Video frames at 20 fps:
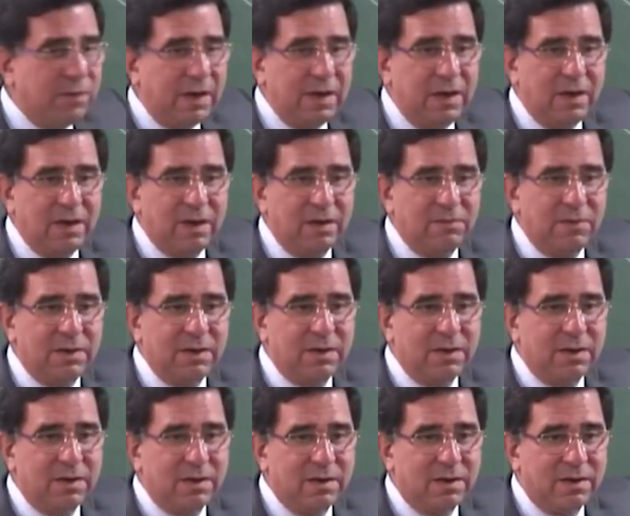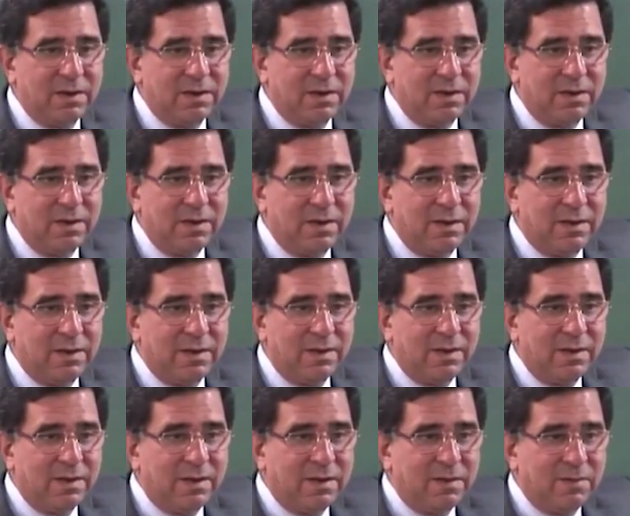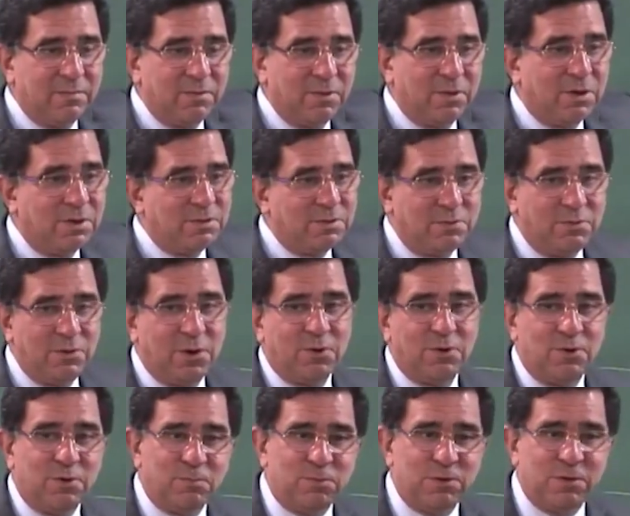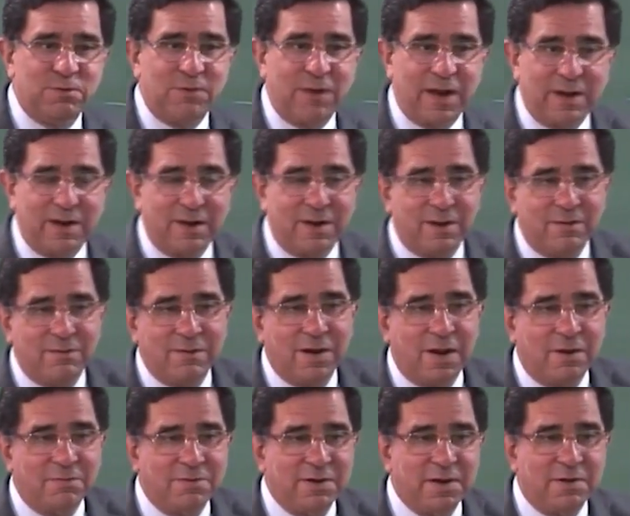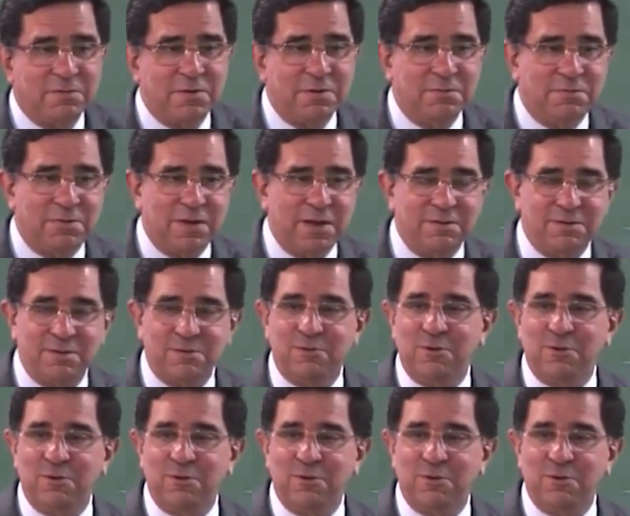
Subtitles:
a final cover here? Because if you are going to put a final cover after every phase,